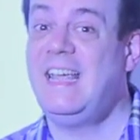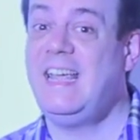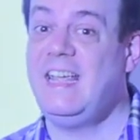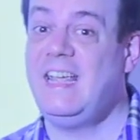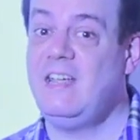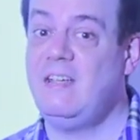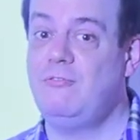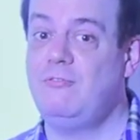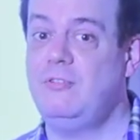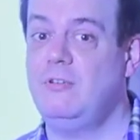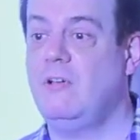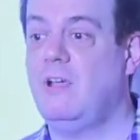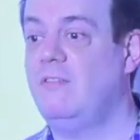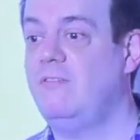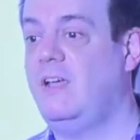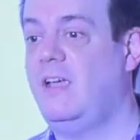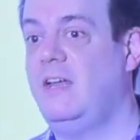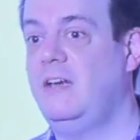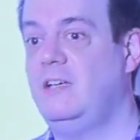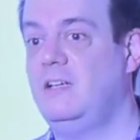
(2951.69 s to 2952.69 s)
If you
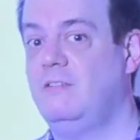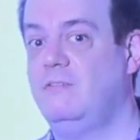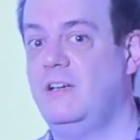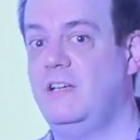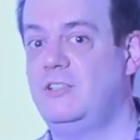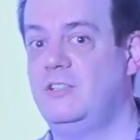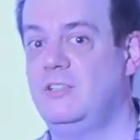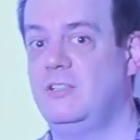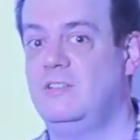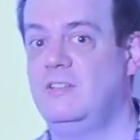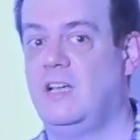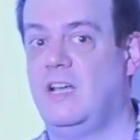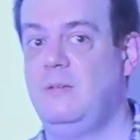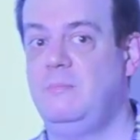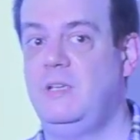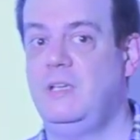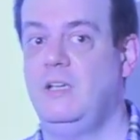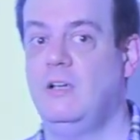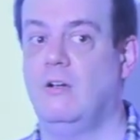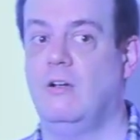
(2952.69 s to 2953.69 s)
have any questions,
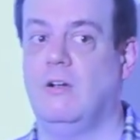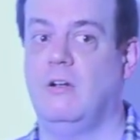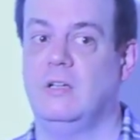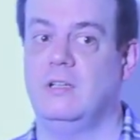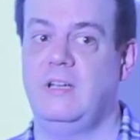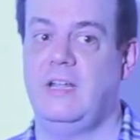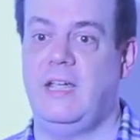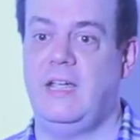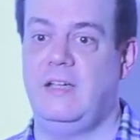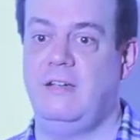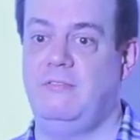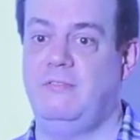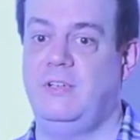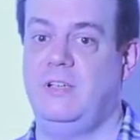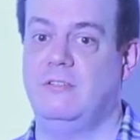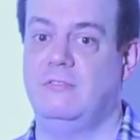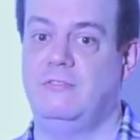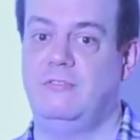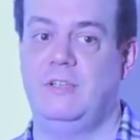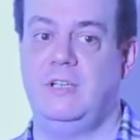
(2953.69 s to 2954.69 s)
I'm here all day.
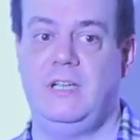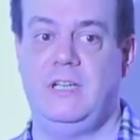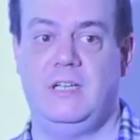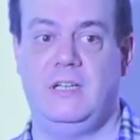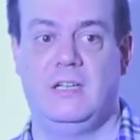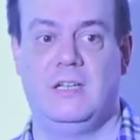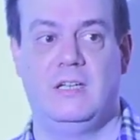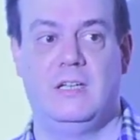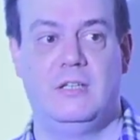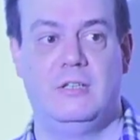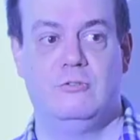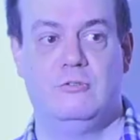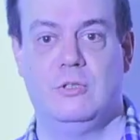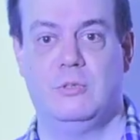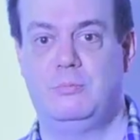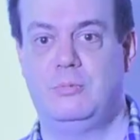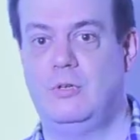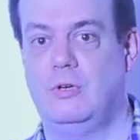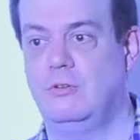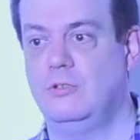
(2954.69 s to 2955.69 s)
Feel free to
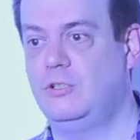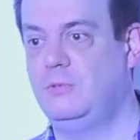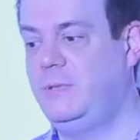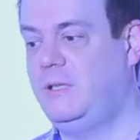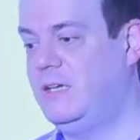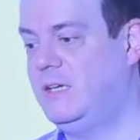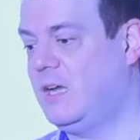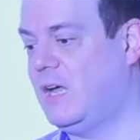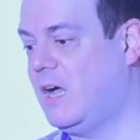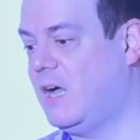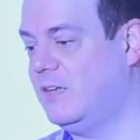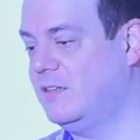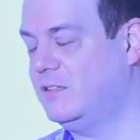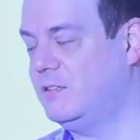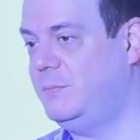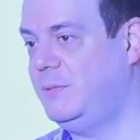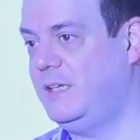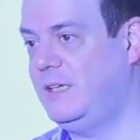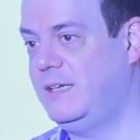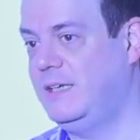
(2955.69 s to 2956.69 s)
approach me and
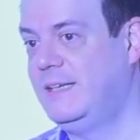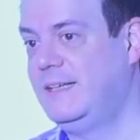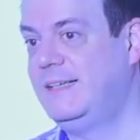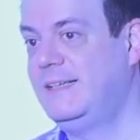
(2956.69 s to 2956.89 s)
ask me